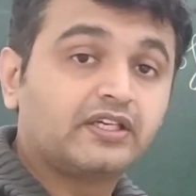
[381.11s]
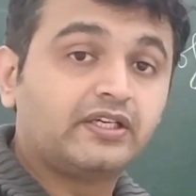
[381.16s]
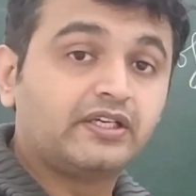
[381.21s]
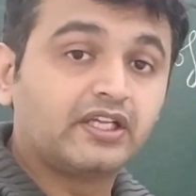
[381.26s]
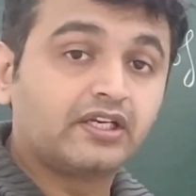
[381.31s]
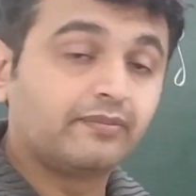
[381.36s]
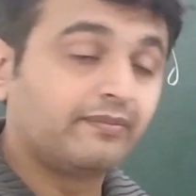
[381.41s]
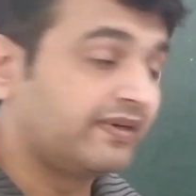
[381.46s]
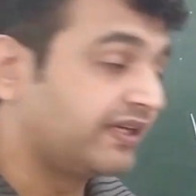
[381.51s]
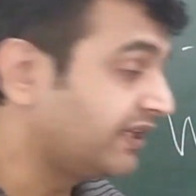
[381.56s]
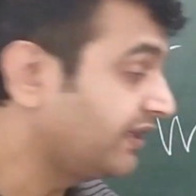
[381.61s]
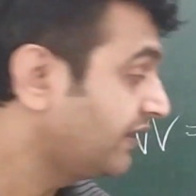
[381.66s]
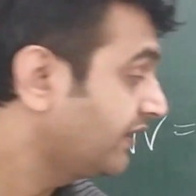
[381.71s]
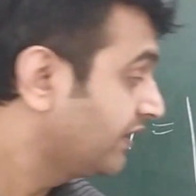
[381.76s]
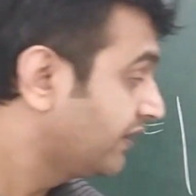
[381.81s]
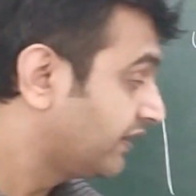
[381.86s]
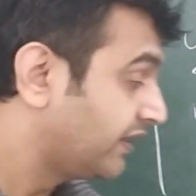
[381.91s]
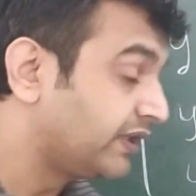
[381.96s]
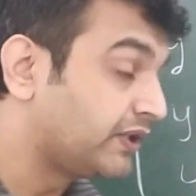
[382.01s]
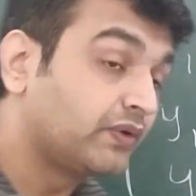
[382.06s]

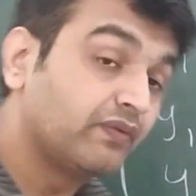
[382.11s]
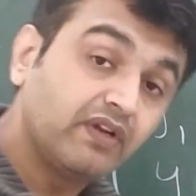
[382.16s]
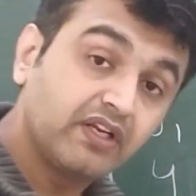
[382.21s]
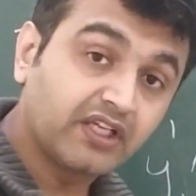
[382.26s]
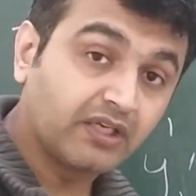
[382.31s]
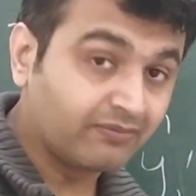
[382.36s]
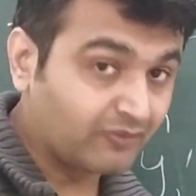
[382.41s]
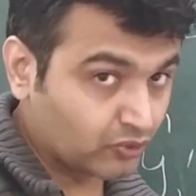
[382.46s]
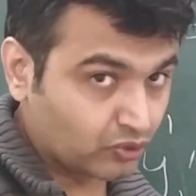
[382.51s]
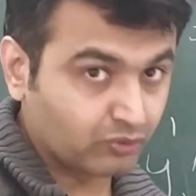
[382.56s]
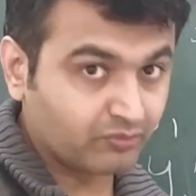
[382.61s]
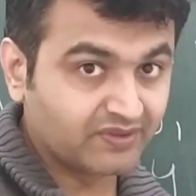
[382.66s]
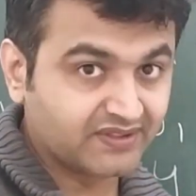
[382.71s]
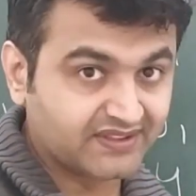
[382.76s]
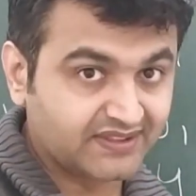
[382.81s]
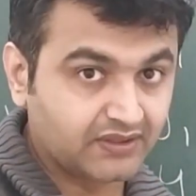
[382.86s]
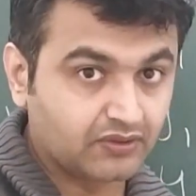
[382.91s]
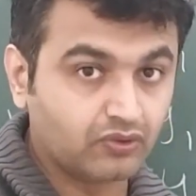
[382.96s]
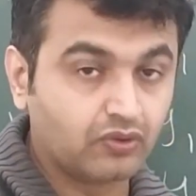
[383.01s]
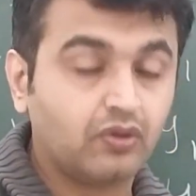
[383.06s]
determinant, it will come out to be
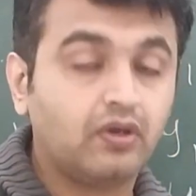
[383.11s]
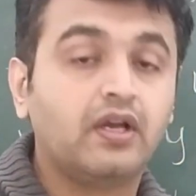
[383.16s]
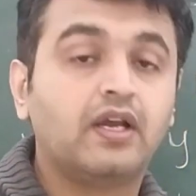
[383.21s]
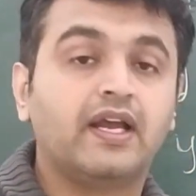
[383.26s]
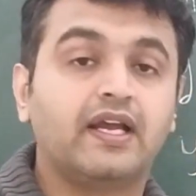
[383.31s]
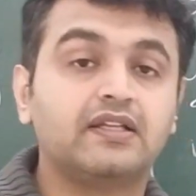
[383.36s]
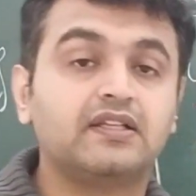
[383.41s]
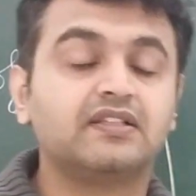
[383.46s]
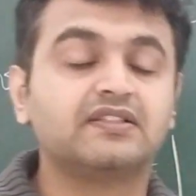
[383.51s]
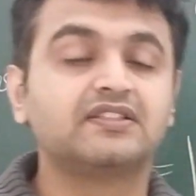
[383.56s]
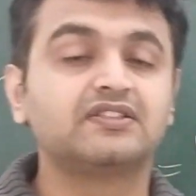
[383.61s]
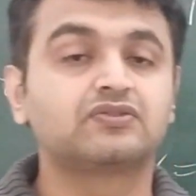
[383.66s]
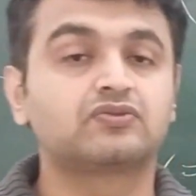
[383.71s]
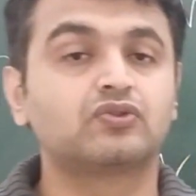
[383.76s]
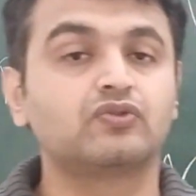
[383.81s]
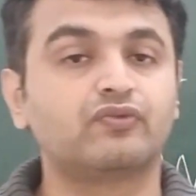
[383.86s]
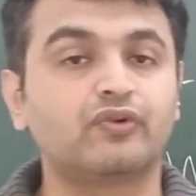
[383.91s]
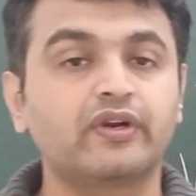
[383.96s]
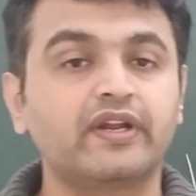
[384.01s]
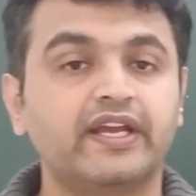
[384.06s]
zero. And this is
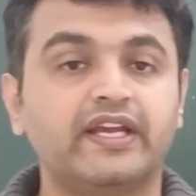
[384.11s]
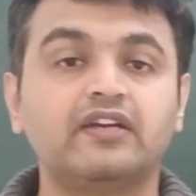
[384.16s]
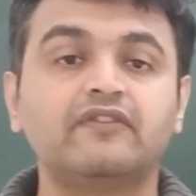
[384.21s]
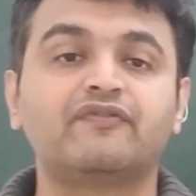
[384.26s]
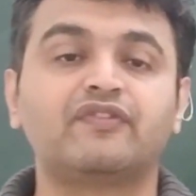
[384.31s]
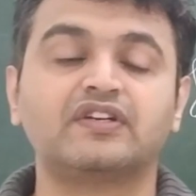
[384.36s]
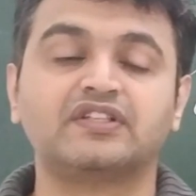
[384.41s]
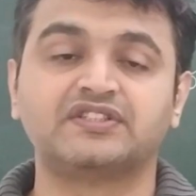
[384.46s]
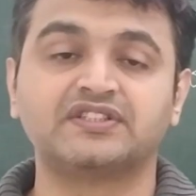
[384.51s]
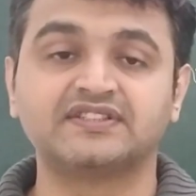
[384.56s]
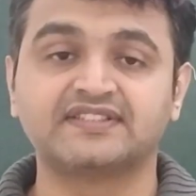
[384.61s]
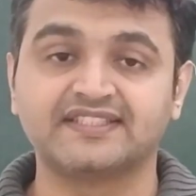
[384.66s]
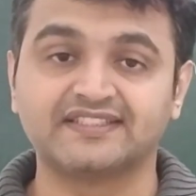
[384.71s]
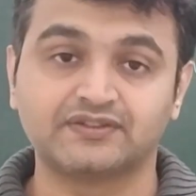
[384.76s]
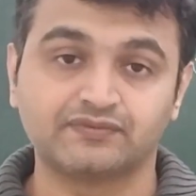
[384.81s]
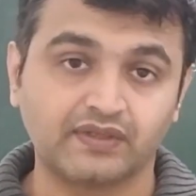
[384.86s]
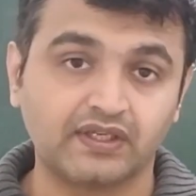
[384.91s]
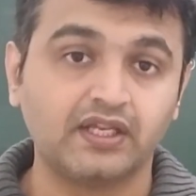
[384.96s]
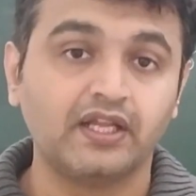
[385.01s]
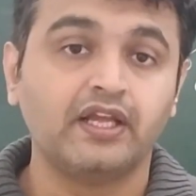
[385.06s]
true for n functions
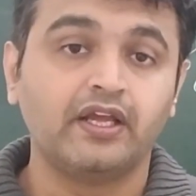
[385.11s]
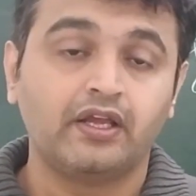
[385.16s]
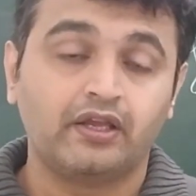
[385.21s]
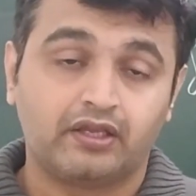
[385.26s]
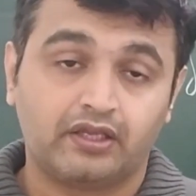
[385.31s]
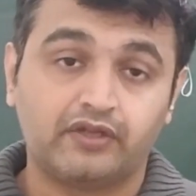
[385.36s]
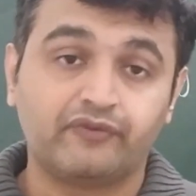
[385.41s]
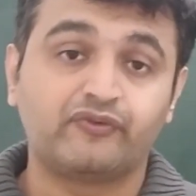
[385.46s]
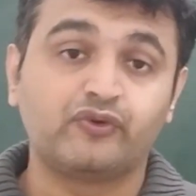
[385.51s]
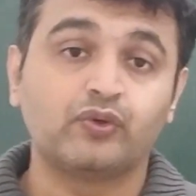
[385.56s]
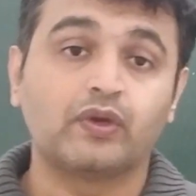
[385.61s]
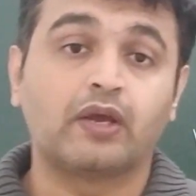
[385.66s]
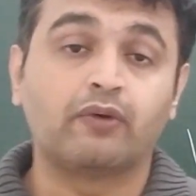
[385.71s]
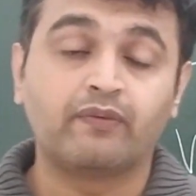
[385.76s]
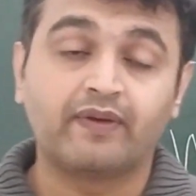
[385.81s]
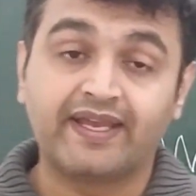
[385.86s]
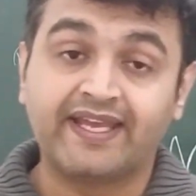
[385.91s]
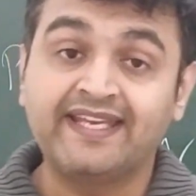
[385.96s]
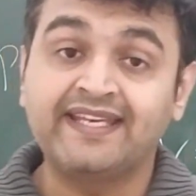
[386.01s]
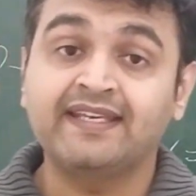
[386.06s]
as well. If you
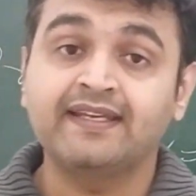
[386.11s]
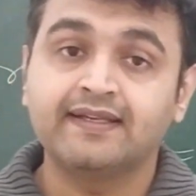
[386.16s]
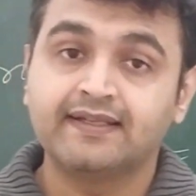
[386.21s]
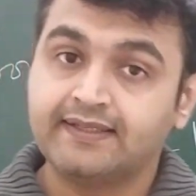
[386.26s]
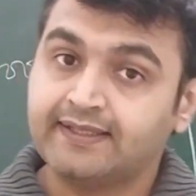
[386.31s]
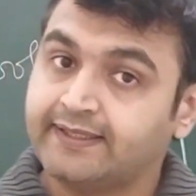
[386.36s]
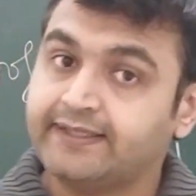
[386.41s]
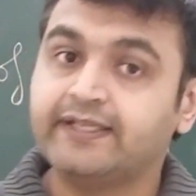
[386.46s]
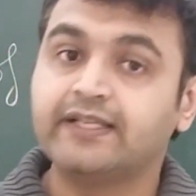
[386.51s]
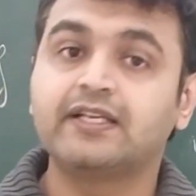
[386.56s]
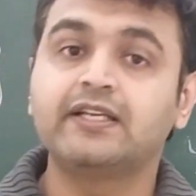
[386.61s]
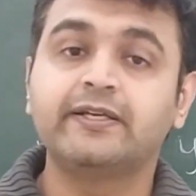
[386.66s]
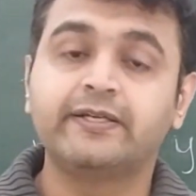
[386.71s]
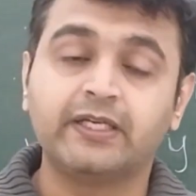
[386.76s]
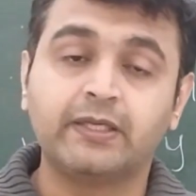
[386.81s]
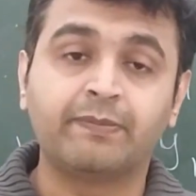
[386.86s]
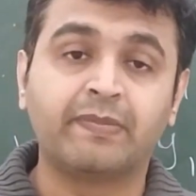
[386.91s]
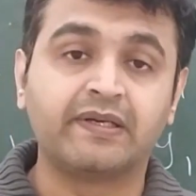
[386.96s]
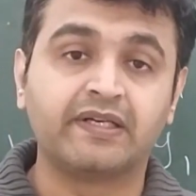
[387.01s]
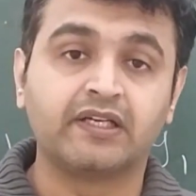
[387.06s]
have n linearly
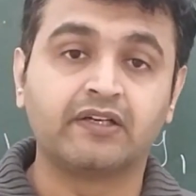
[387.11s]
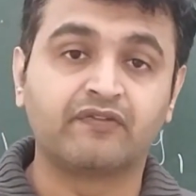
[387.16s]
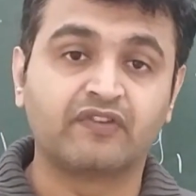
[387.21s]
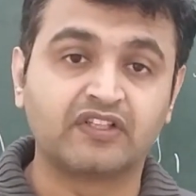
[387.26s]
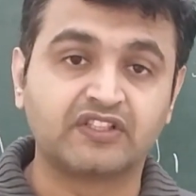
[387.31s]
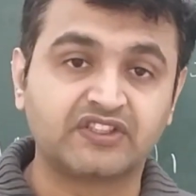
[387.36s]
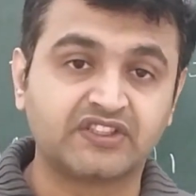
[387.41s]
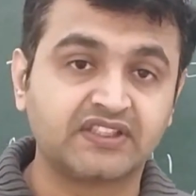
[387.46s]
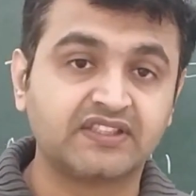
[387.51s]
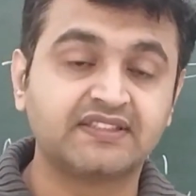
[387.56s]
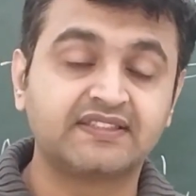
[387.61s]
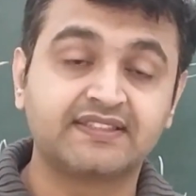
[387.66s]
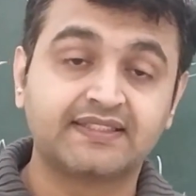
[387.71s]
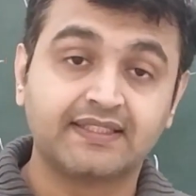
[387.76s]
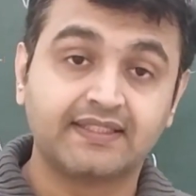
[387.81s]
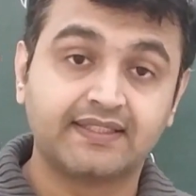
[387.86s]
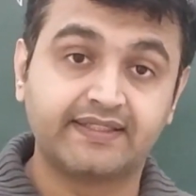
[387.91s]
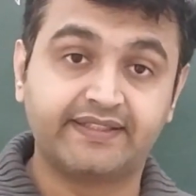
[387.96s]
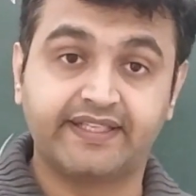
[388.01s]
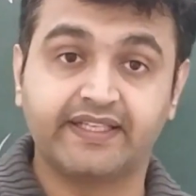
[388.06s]
independent functions,
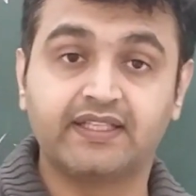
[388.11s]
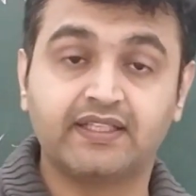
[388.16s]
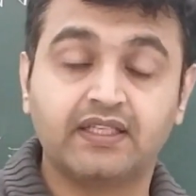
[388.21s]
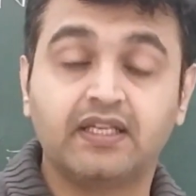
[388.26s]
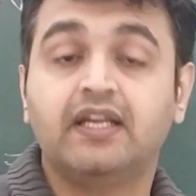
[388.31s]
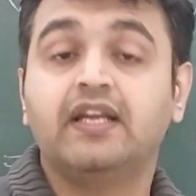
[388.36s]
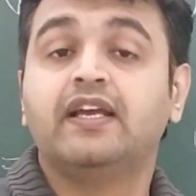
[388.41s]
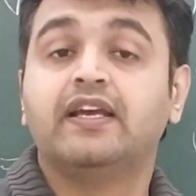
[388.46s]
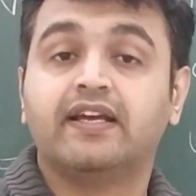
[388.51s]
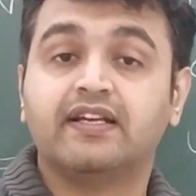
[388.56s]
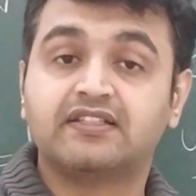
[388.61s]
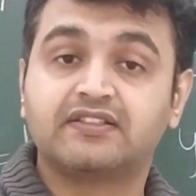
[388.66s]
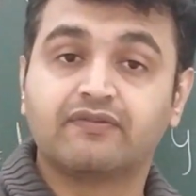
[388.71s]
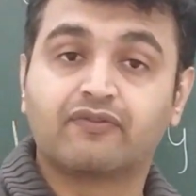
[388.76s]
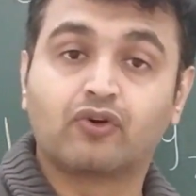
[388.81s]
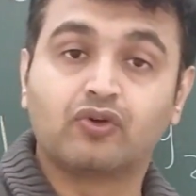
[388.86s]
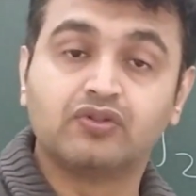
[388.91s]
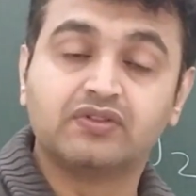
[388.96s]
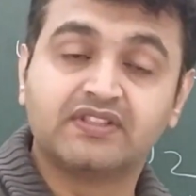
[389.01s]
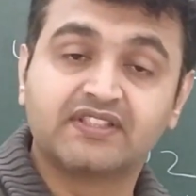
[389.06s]
then its
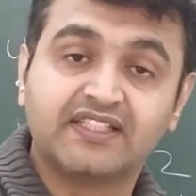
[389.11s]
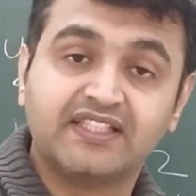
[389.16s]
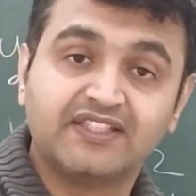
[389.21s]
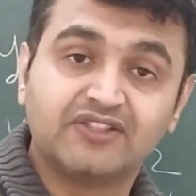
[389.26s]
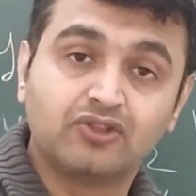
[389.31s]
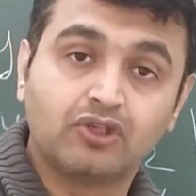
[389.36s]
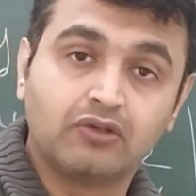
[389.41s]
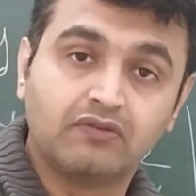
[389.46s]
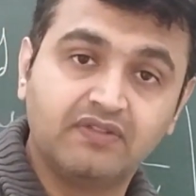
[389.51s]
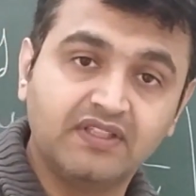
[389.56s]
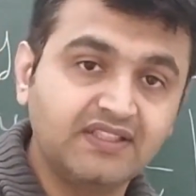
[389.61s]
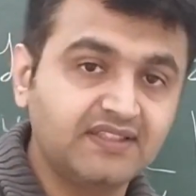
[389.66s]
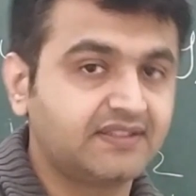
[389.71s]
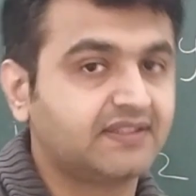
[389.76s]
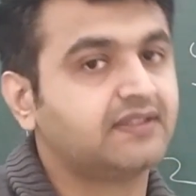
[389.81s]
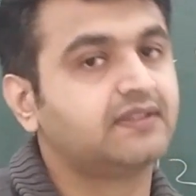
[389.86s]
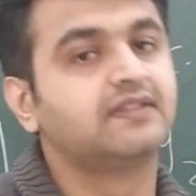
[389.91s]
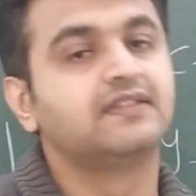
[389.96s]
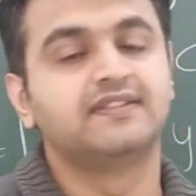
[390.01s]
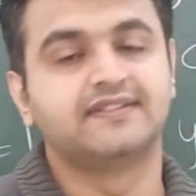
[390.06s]
Wronskian is
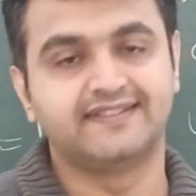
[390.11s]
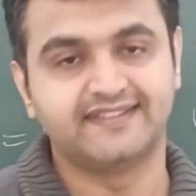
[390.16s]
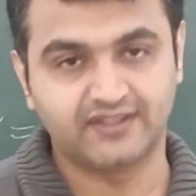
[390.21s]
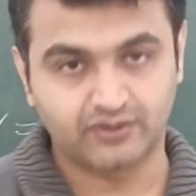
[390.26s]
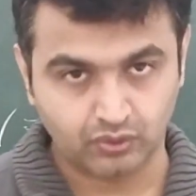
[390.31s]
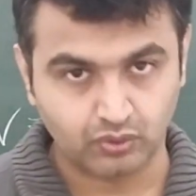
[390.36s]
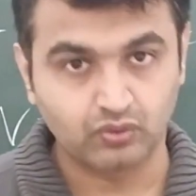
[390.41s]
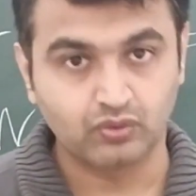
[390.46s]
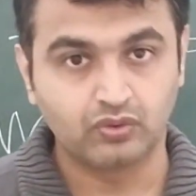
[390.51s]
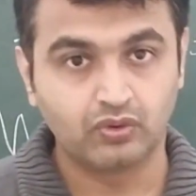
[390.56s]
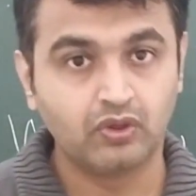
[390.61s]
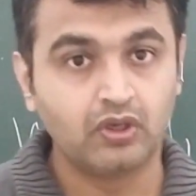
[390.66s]
always zero.